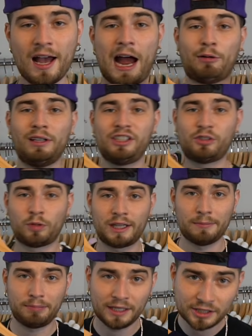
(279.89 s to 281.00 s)
I really just wanna
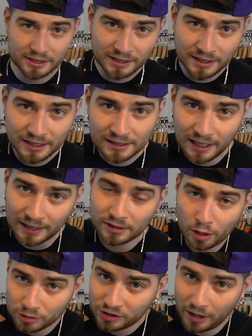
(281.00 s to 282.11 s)
get pictures in this, and I
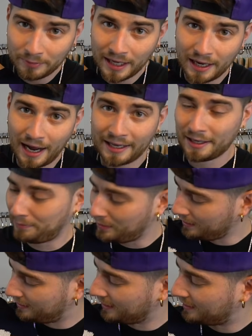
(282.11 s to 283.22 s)
told y'all, man, I get
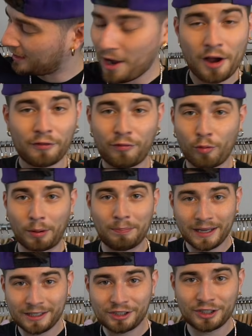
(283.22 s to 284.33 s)
pieces for
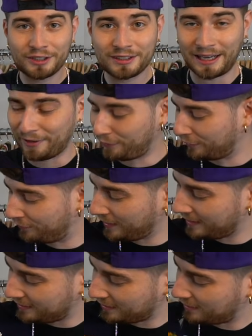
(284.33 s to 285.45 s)
pictures and for
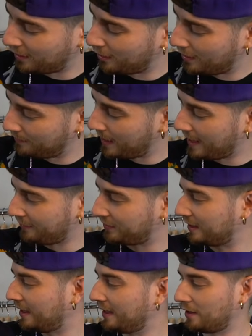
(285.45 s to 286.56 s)
fits, so I might have
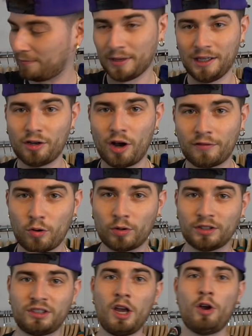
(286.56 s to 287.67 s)
to hit a mini golf
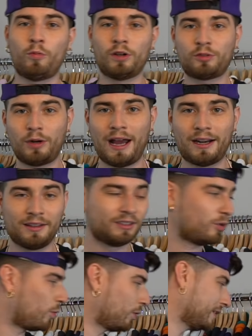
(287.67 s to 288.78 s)
course once we're out of this
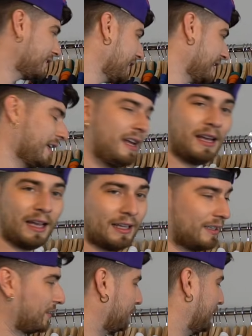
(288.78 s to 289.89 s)
quarantine and
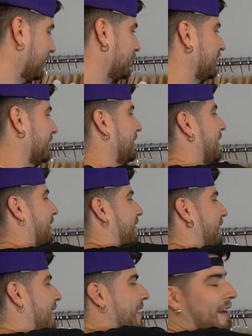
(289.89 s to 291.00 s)
get some pictures in
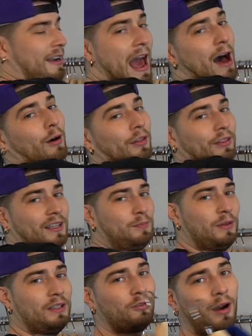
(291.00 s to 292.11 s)
this. Now, this
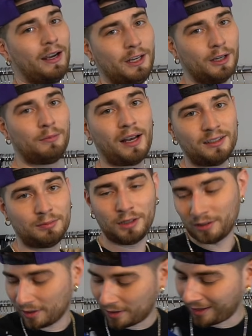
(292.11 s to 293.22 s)
piece right here makes me
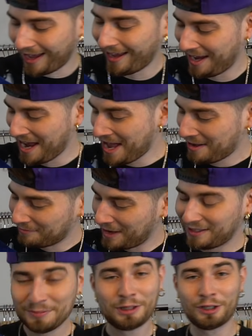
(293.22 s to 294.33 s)
look like,
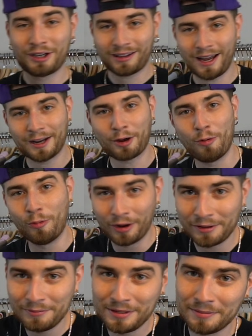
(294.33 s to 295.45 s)
makes me look like a
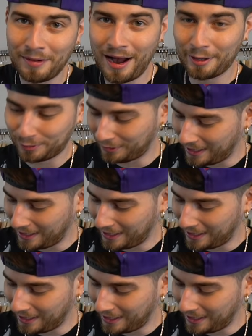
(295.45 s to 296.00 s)
wannabe model.